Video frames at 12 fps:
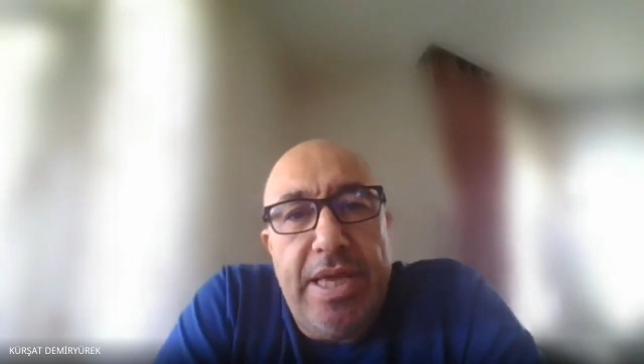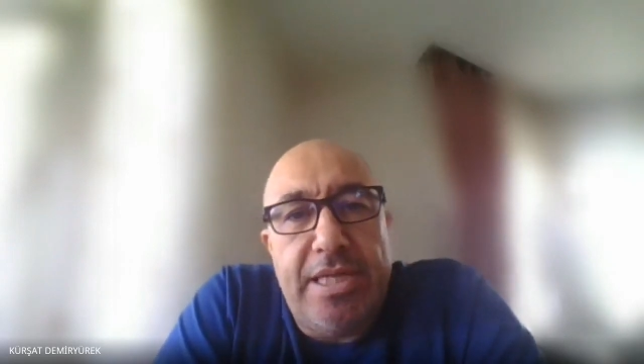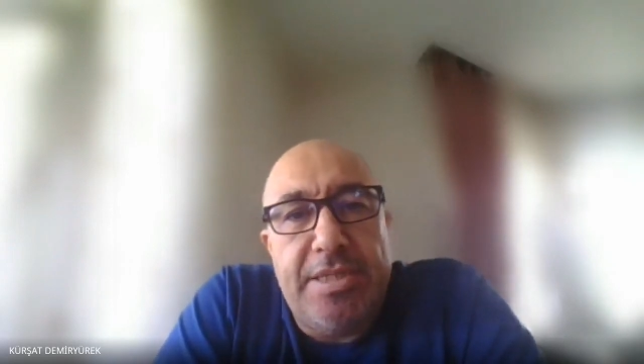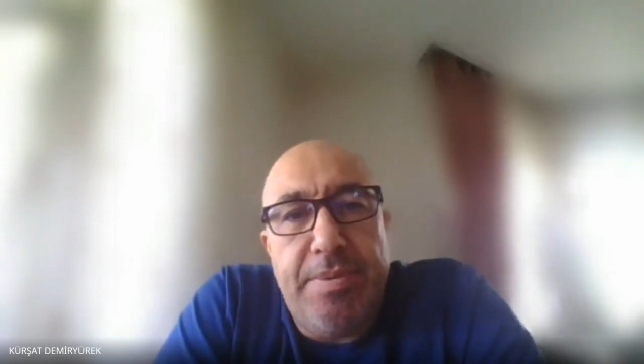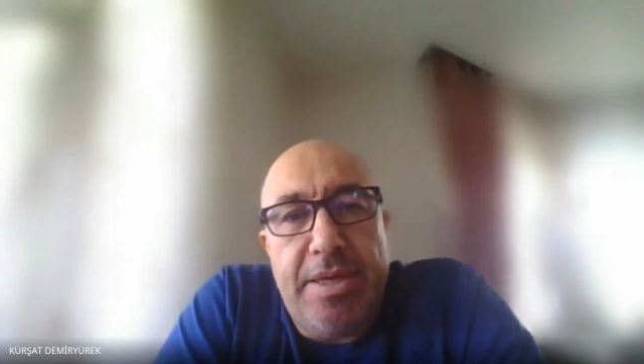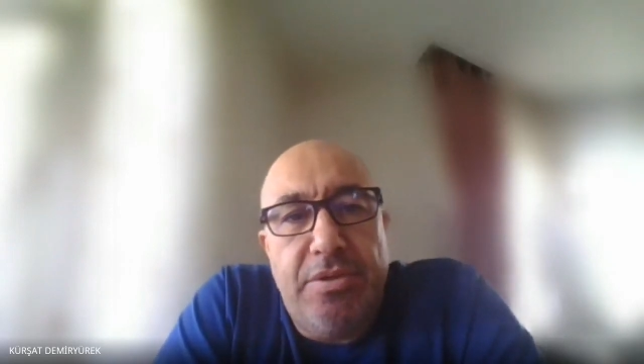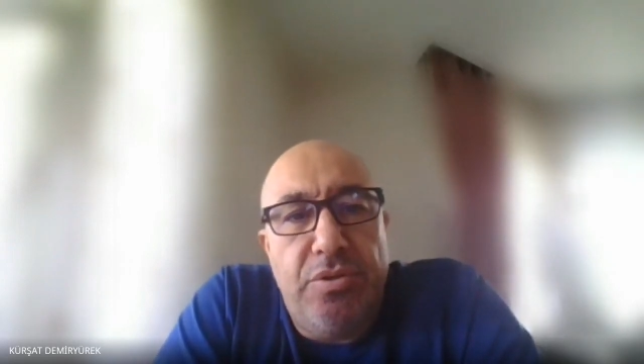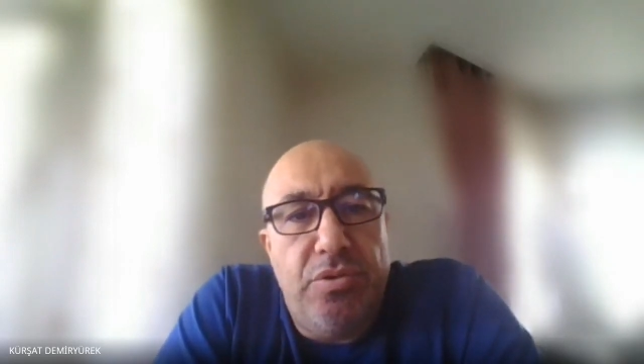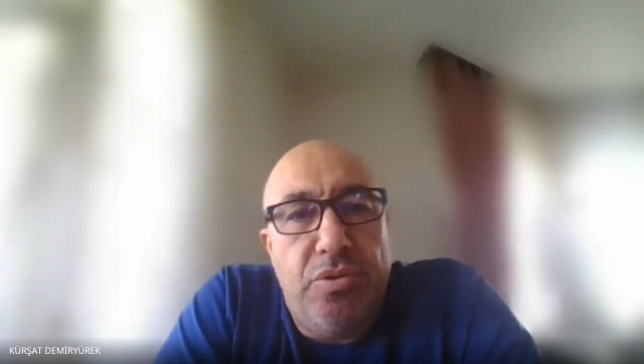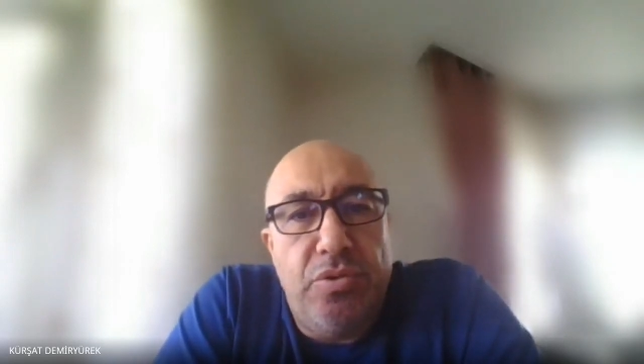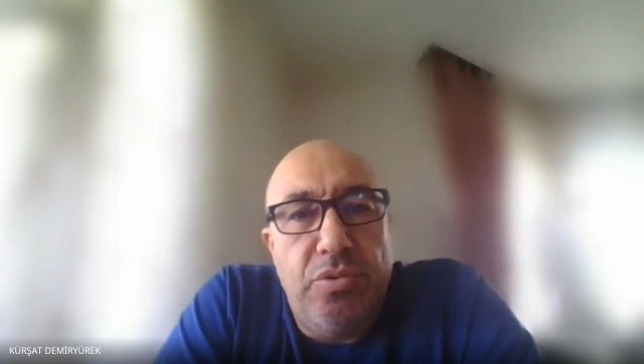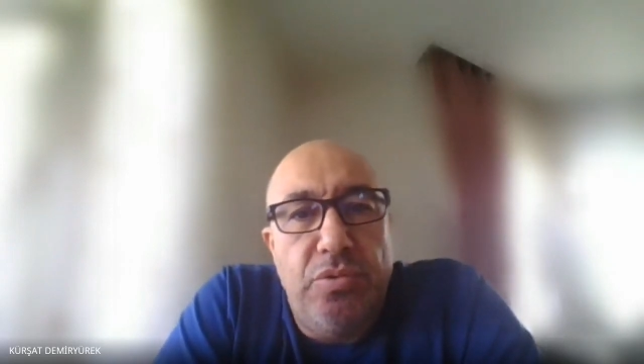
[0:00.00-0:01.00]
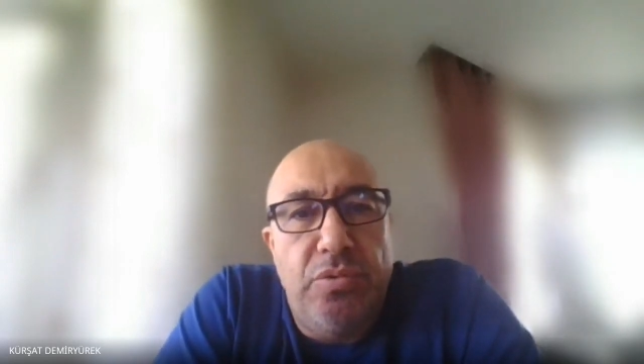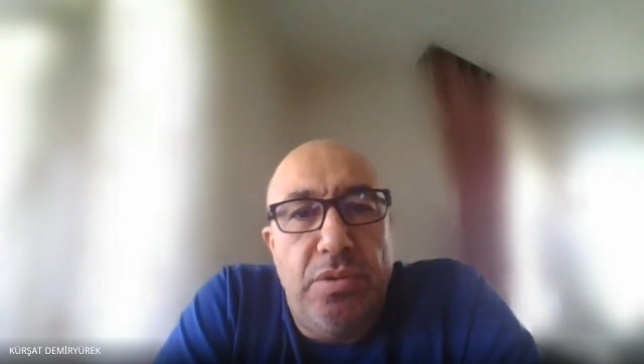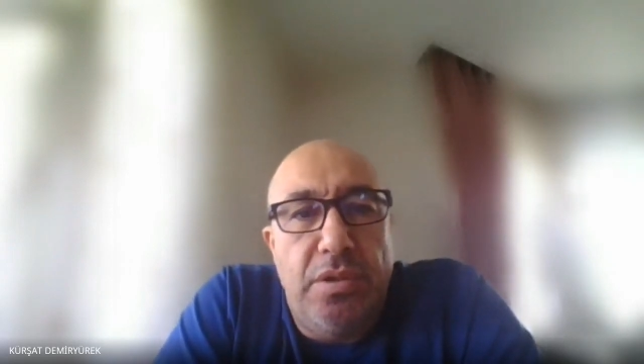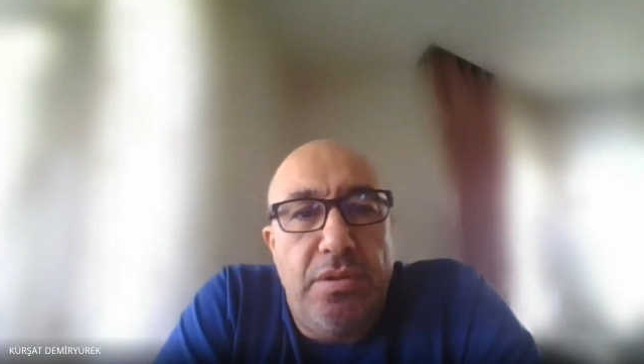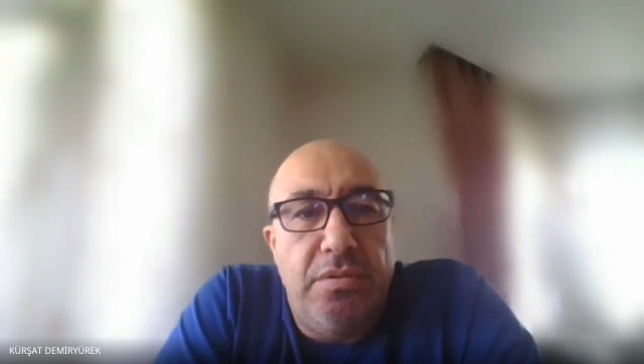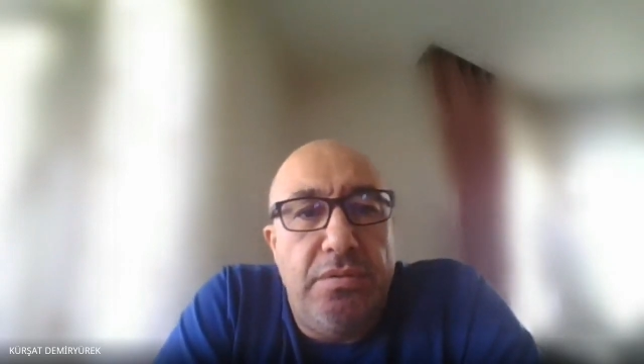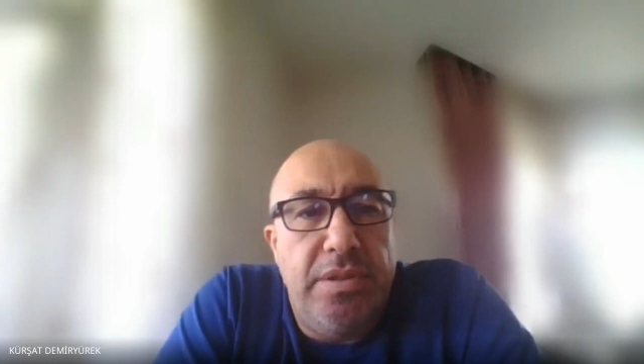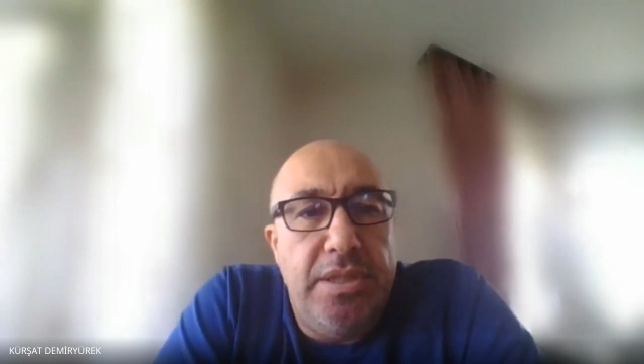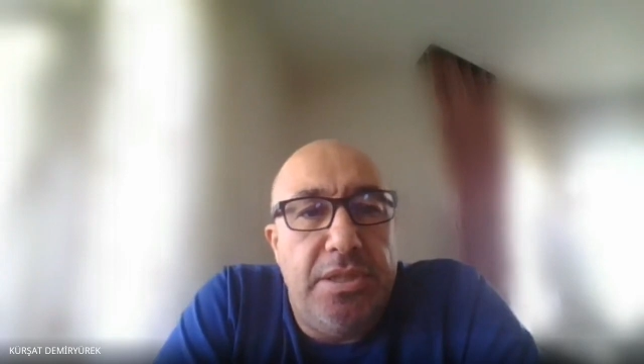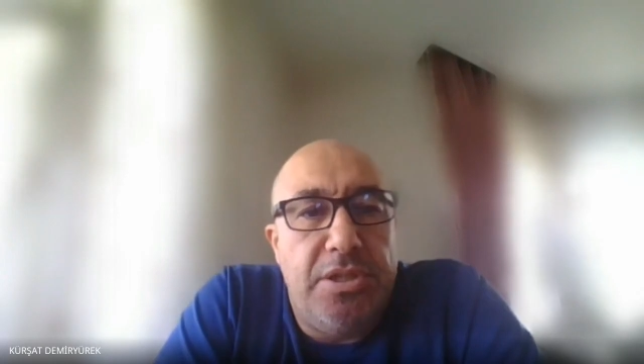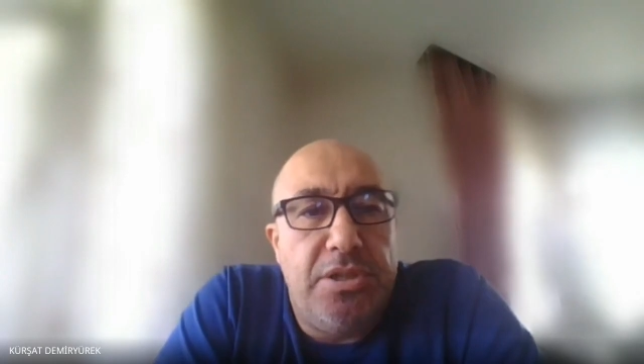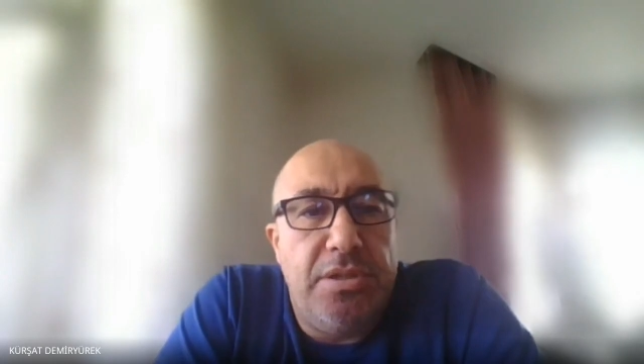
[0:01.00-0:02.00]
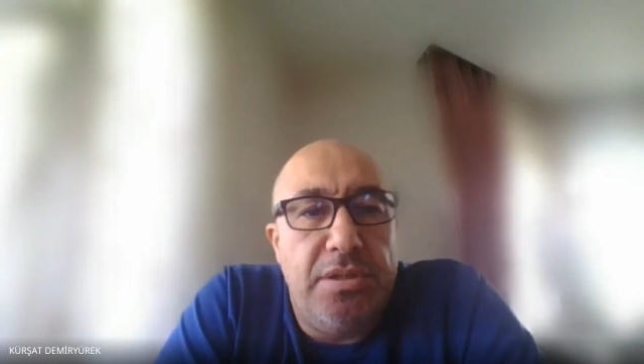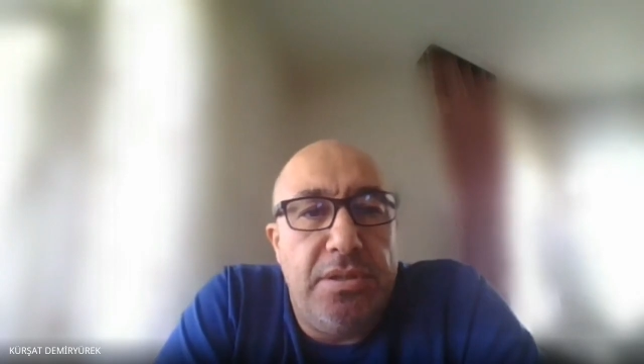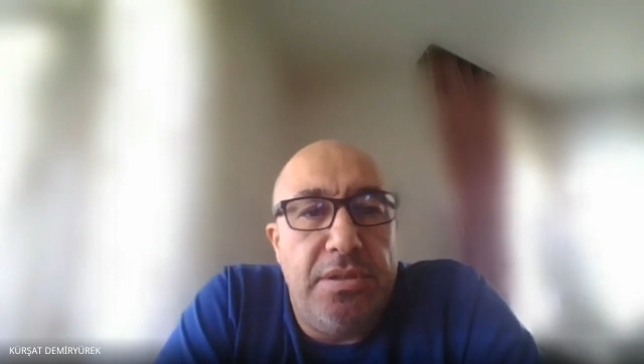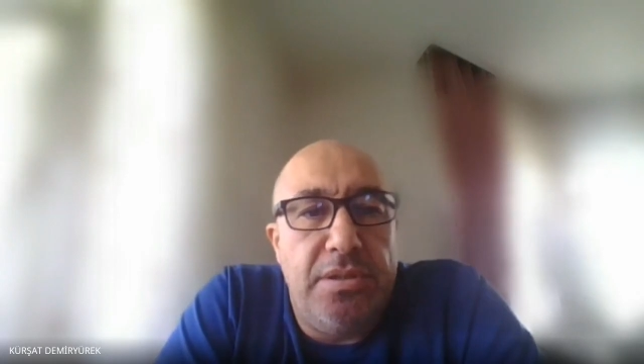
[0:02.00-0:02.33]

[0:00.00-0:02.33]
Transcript: expect you to reach